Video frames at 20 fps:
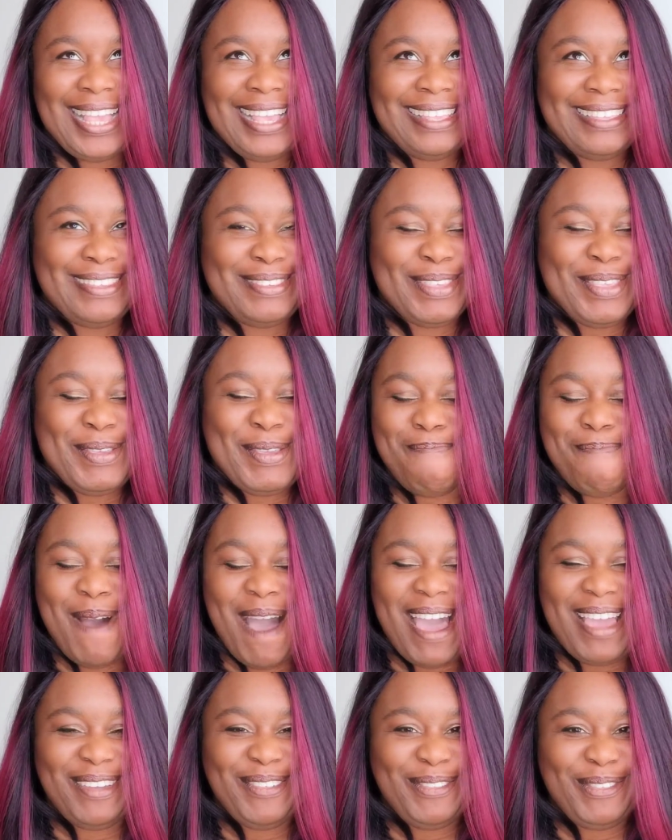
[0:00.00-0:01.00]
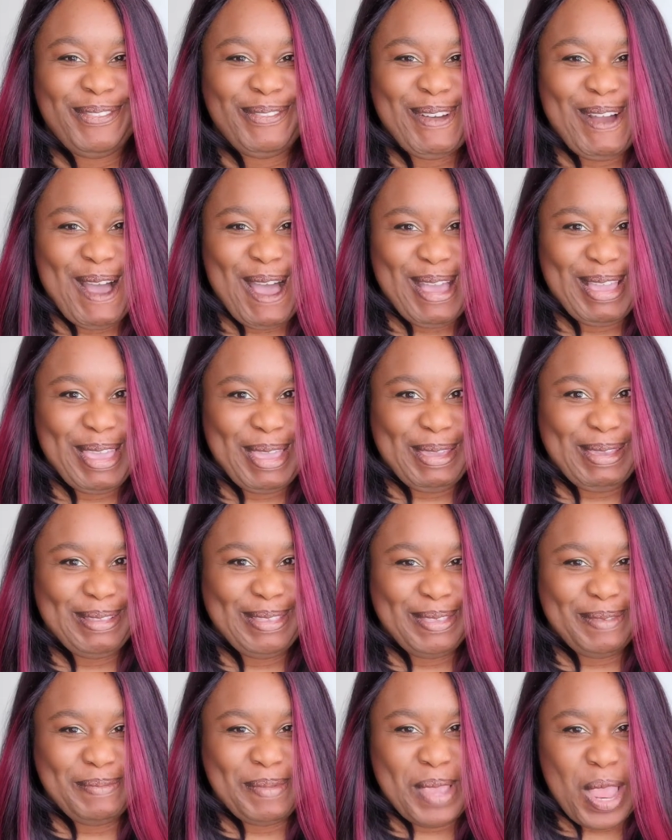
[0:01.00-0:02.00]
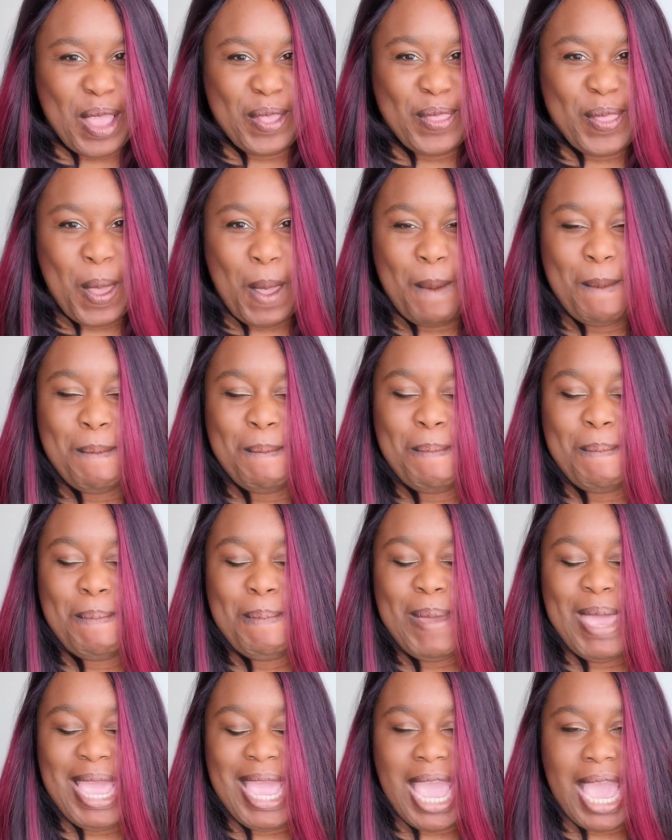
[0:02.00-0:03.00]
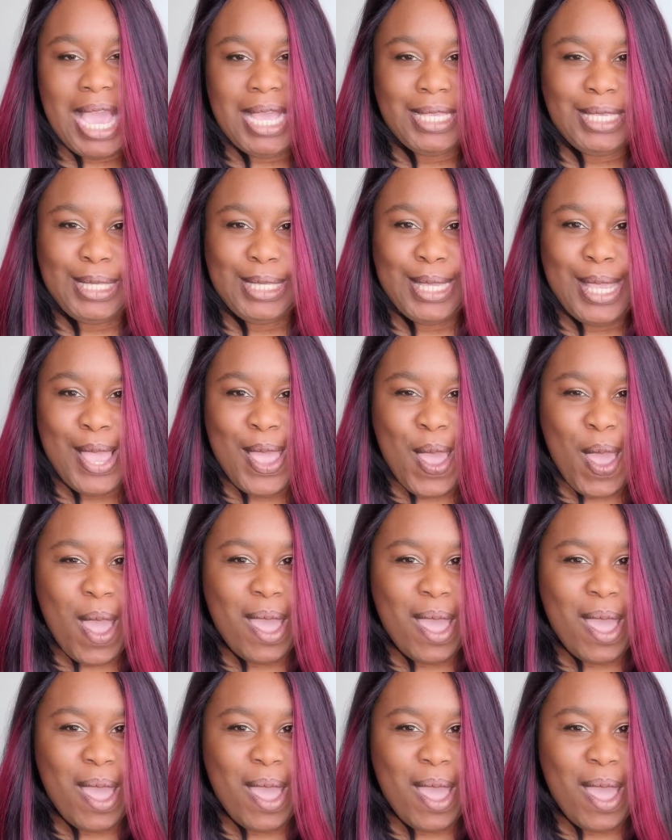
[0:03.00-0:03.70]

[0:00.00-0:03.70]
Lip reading: is by far going to be the biggest